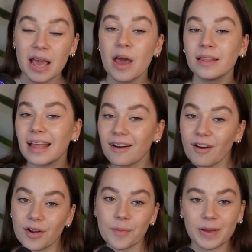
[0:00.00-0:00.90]
that are
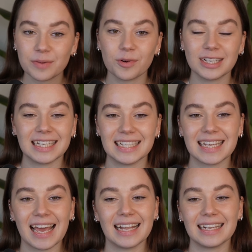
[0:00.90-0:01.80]
a bit more
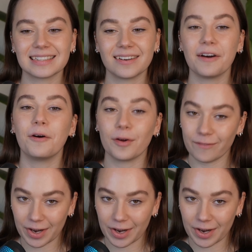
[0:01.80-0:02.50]
detailed or very